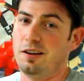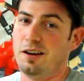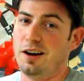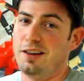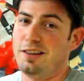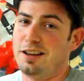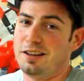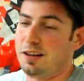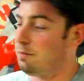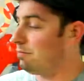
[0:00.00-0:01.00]
I think
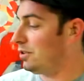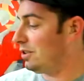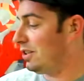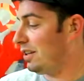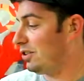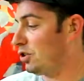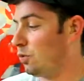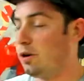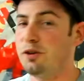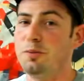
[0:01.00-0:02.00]
I'm going to take this to
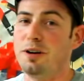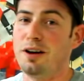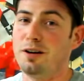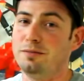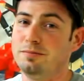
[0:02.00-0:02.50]
work with me now.